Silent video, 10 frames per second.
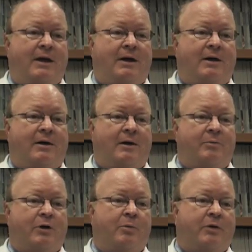uh,
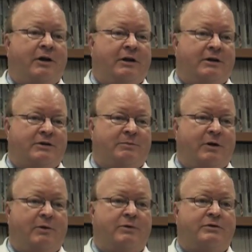appropriately
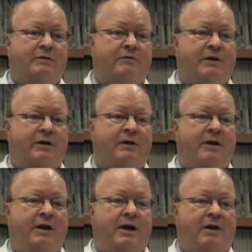dispose of, uh,
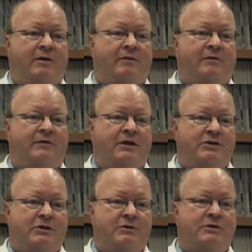of
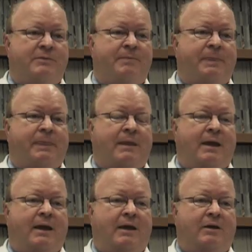tissues
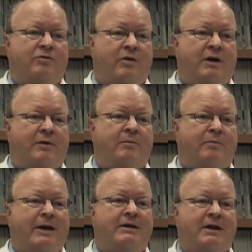and try to
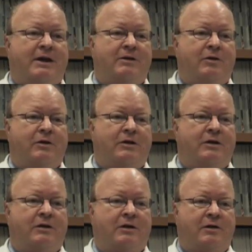maintain good,
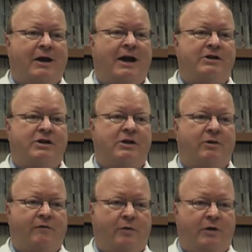uh, good hygiene to
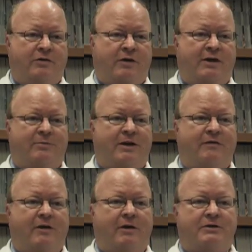avoid transmitting
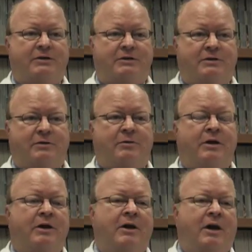viruses to
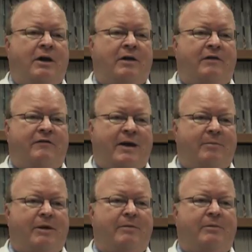uh,
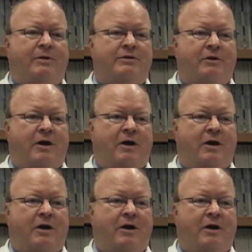family members or